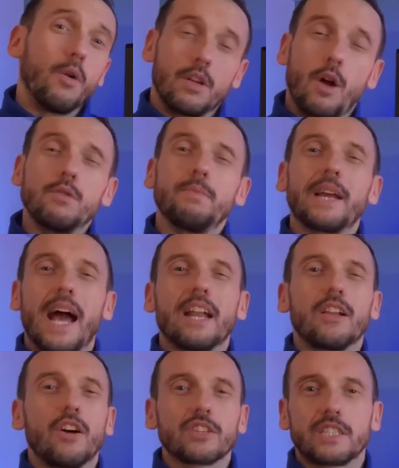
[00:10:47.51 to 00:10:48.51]
I know he's been getting a
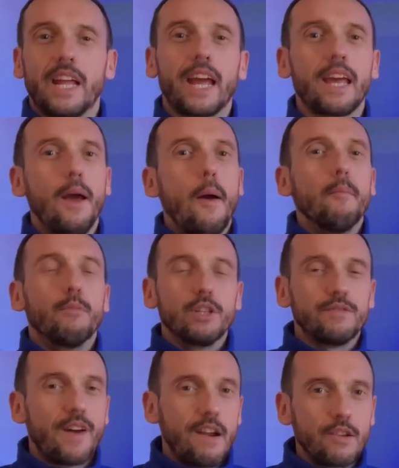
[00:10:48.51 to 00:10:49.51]
lot of stick, but he's
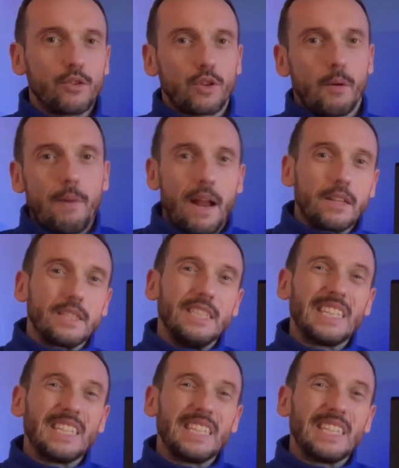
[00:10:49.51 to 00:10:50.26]
very good on penalties.